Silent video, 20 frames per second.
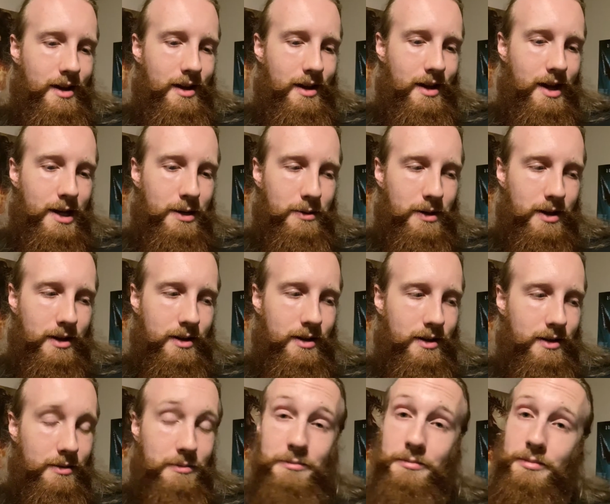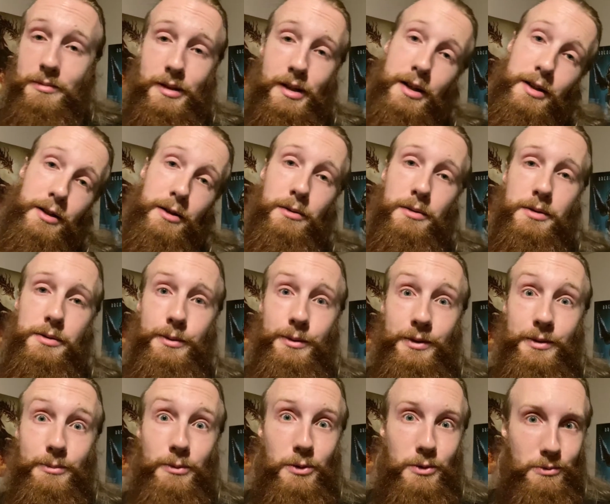Anyway, gonna go enjoy
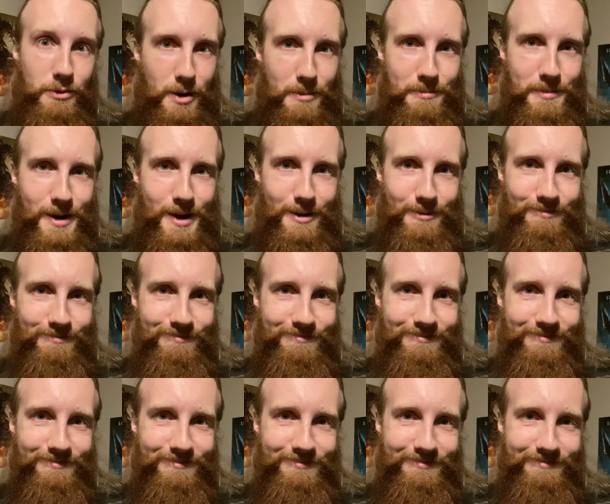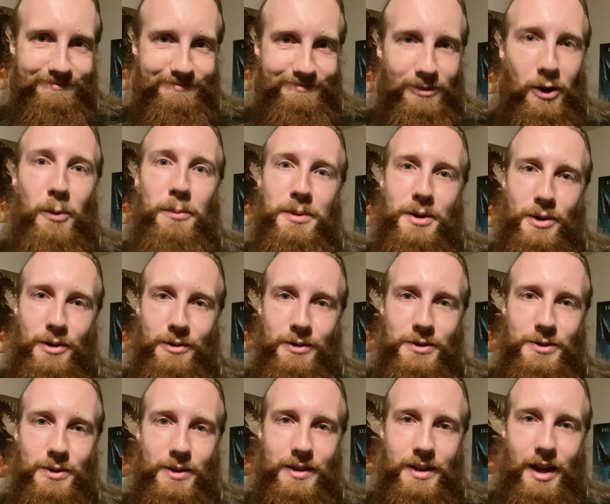some more rum now. Hope you all
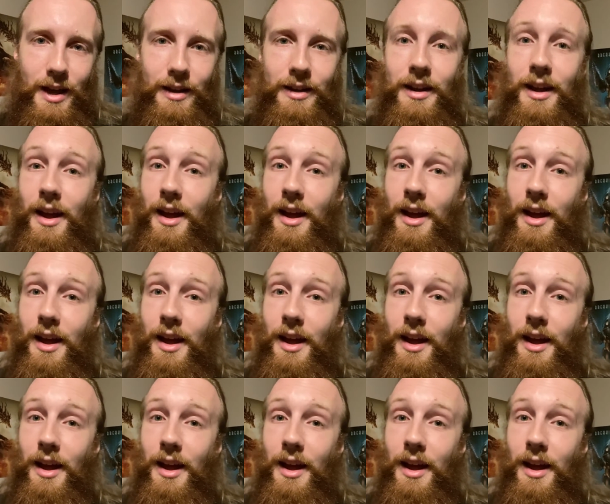enjoyed that.